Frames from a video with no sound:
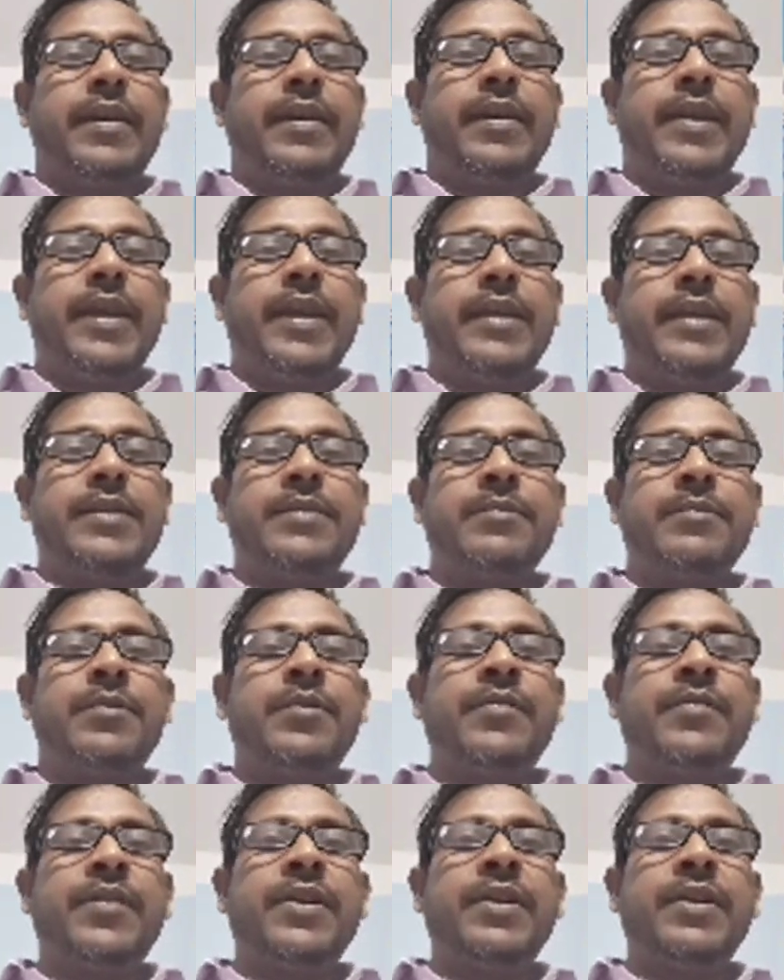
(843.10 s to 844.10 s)
Next,
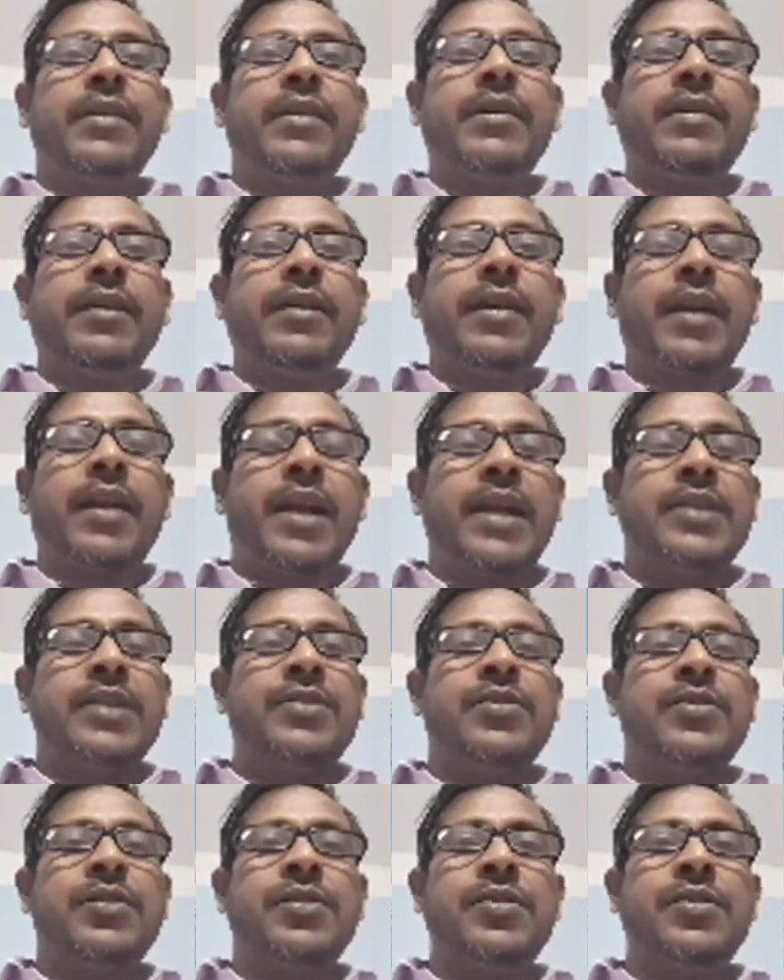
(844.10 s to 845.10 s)
move on
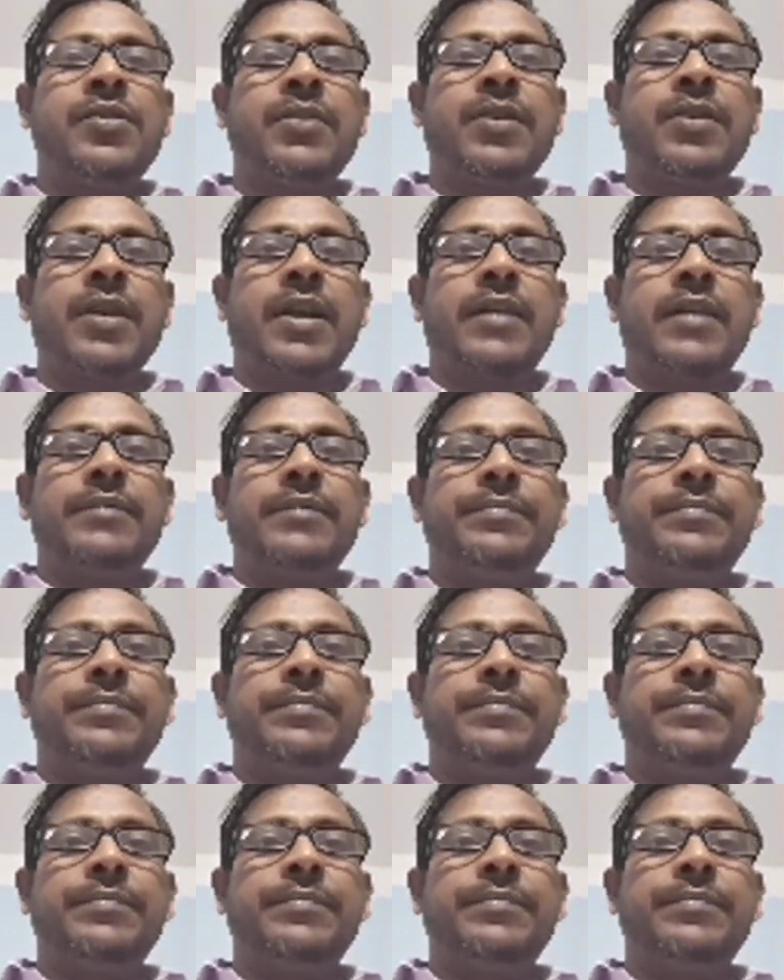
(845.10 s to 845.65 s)
Kanchenjunga.